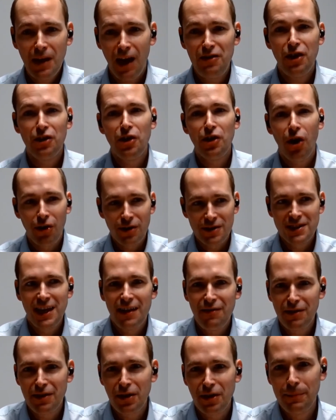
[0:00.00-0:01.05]
And you're not
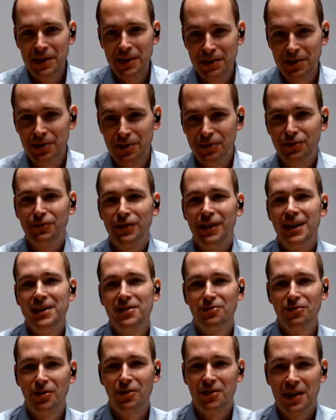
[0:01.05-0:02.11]
saving up issues for
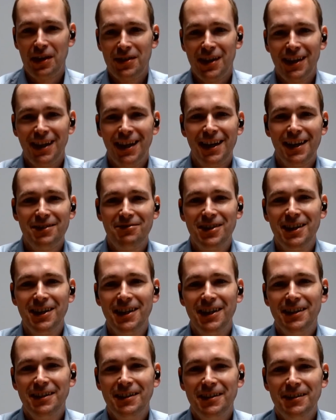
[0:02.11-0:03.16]
later on down the line,
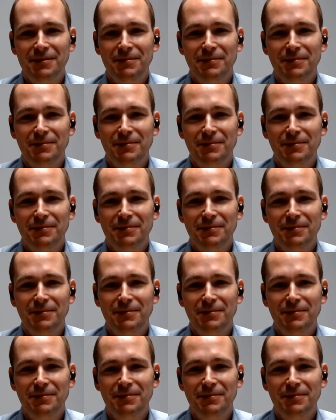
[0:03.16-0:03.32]
really.